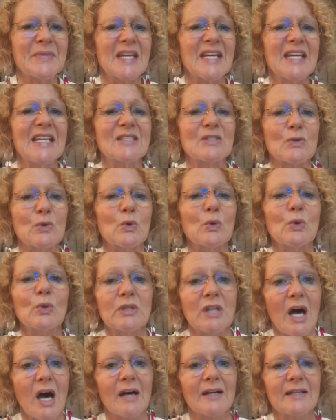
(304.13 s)
it's all
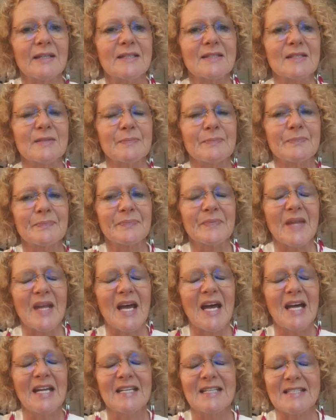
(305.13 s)
lies.
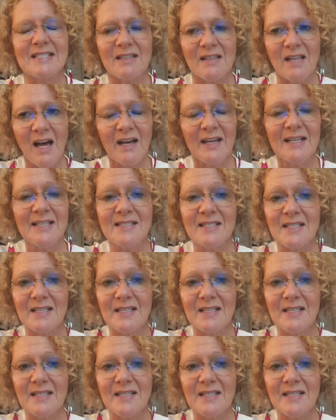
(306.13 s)
And it's lies